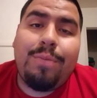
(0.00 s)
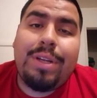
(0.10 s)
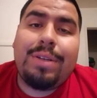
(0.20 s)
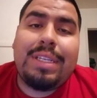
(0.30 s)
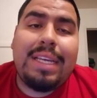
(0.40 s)
We
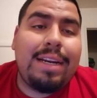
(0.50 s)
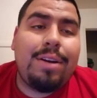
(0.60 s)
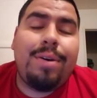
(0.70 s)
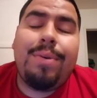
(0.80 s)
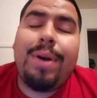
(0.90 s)
didn't
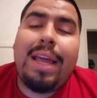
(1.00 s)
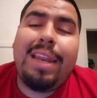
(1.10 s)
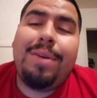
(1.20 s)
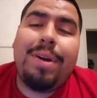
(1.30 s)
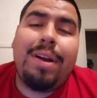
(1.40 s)
know
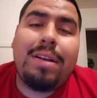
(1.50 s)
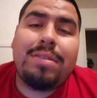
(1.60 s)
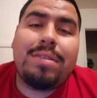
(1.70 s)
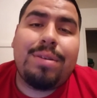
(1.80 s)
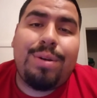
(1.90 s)
anywhere
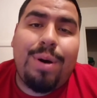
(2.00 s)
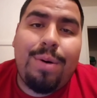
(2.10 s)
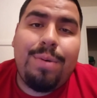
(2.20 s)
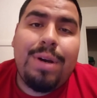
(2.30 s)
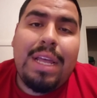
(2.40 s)
else to go.